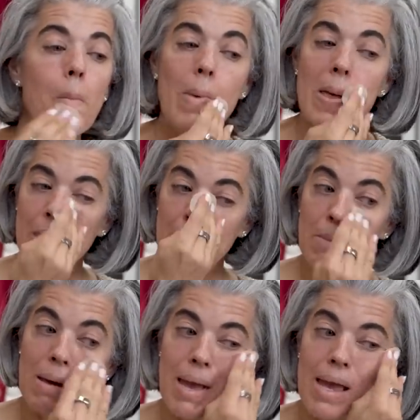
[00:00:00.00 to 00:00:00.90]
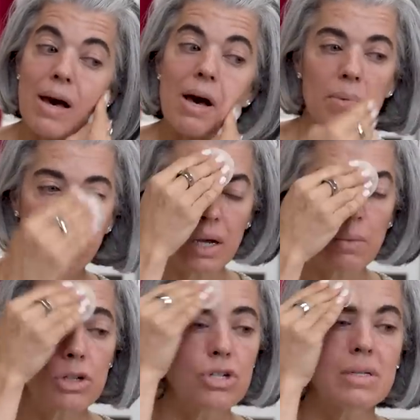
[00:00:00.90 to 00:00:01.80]
within my makeup, and I
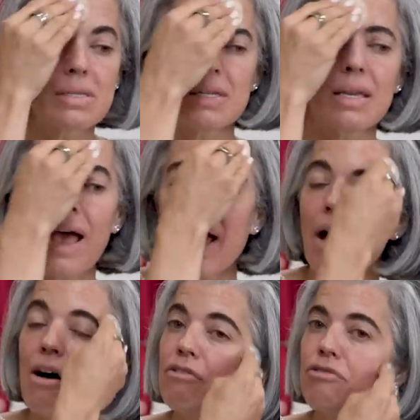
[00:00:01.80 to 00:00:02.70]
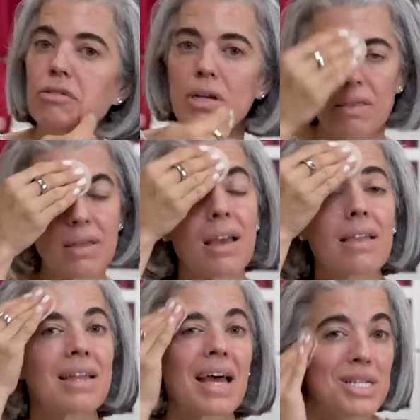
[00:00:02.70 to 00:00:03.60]
want you to see everything
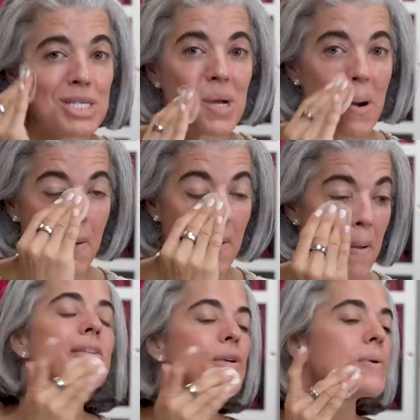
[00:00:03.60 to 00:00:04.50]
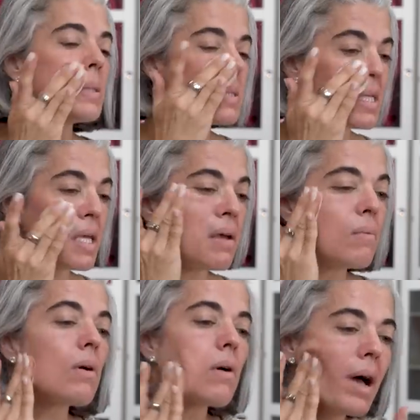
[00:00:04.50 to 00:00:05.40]
that I do. So you can
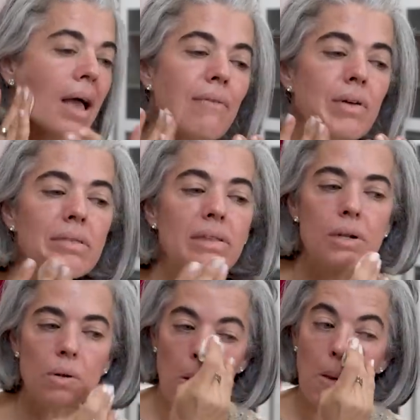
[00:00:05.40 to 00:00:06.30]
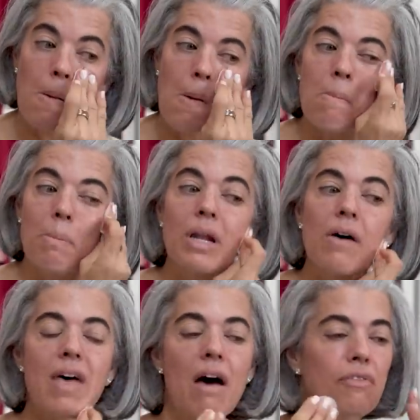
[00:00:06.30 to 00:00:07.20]
see I have a little bit
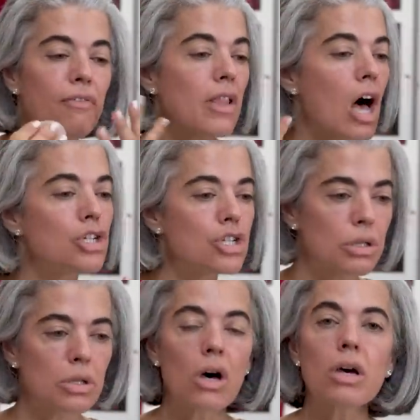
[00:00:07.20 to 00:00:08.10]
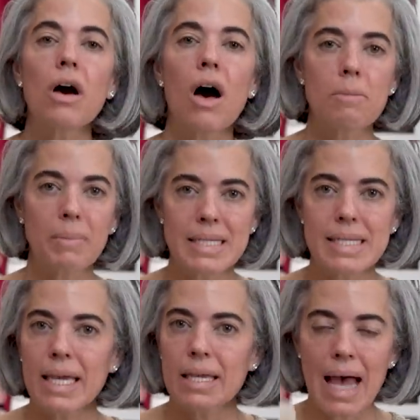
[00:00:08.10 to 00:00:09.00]
of that flushed look on my
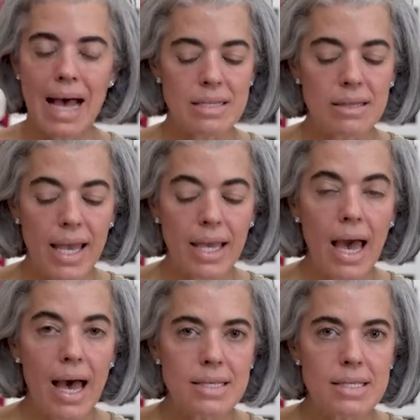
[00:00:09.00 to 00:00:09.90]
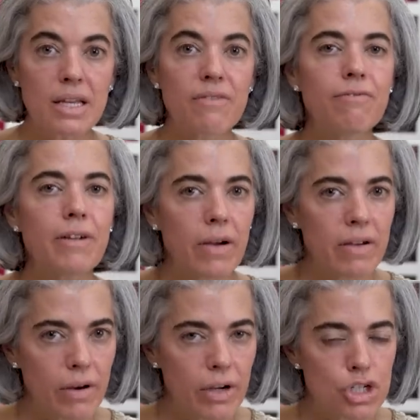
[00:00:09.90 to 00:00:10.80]
skin. Azelaic acid, very,
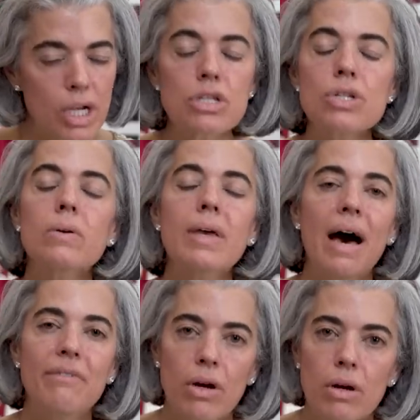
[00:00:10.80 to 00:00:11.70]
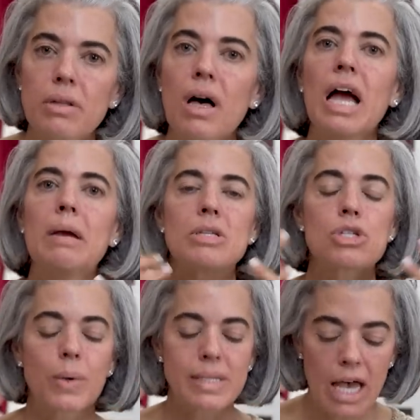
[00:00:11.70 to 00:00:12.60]
very gentle, caviar lime. It's
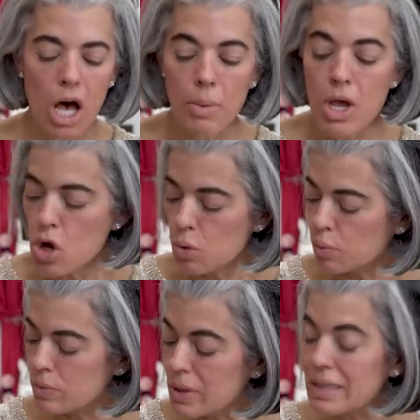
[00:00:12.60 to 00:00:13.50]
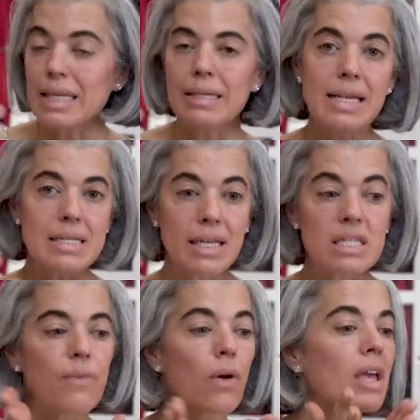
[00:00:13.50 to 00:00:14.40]
going to help really nicely
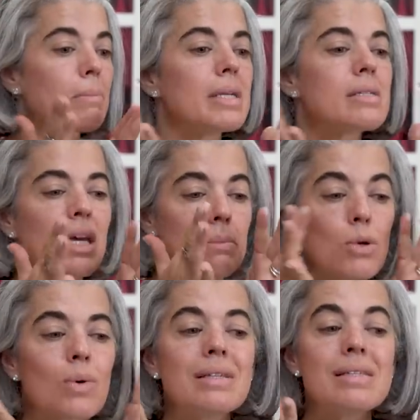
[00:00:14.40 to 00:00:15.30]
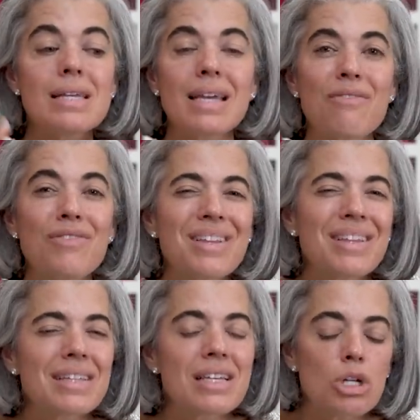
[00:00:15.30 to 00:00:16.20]
exfoliate my skin, but you can see I feel a
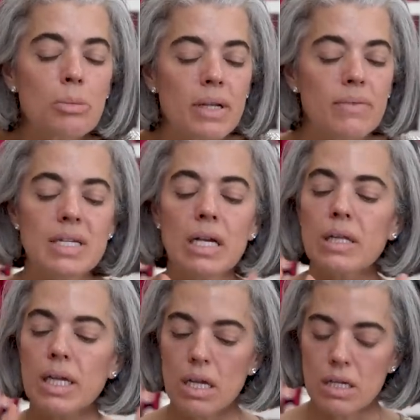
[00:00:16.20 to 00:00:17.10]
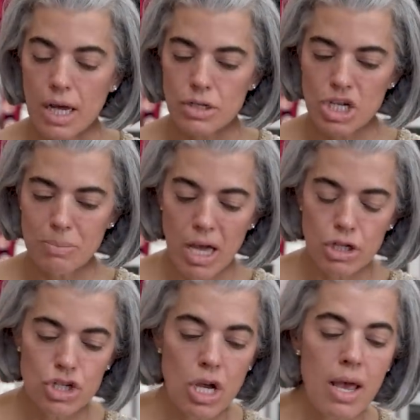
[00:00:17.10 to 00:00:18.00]
little bit of tingling, not too
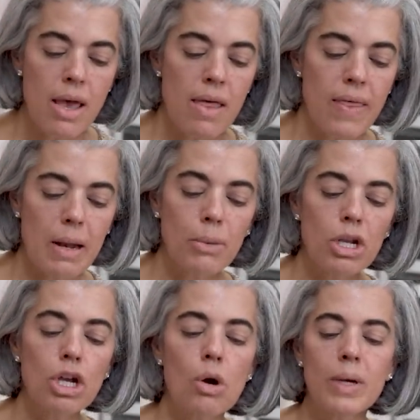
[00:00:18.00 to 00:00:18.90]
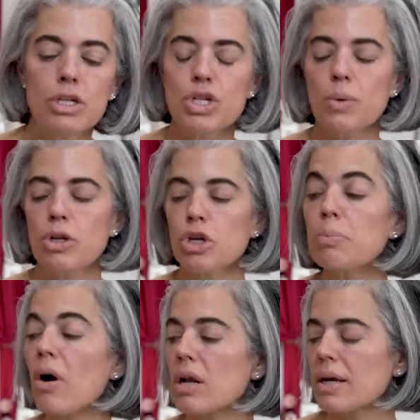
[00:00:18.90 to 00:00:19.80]
much. Then I'm going to go into a new
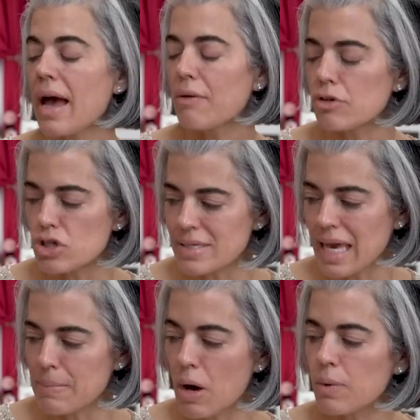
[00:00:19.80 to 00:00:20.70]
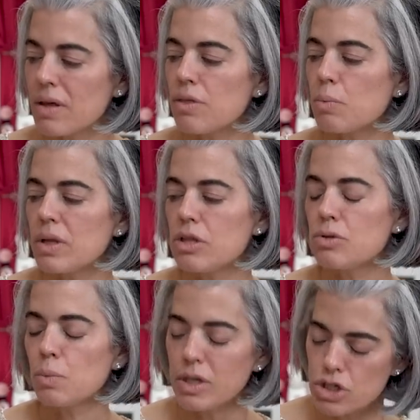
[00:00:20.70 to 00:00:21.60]
product Ever just came out with, with,
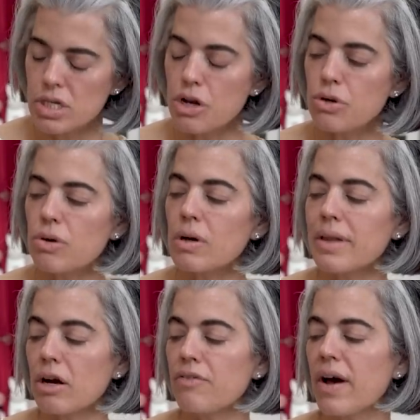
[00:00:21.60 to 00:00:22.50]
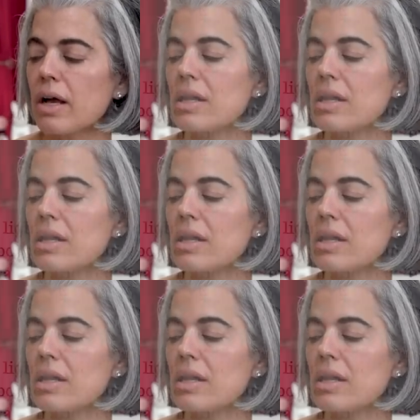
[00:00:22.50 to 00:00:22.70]
which is under their Clarify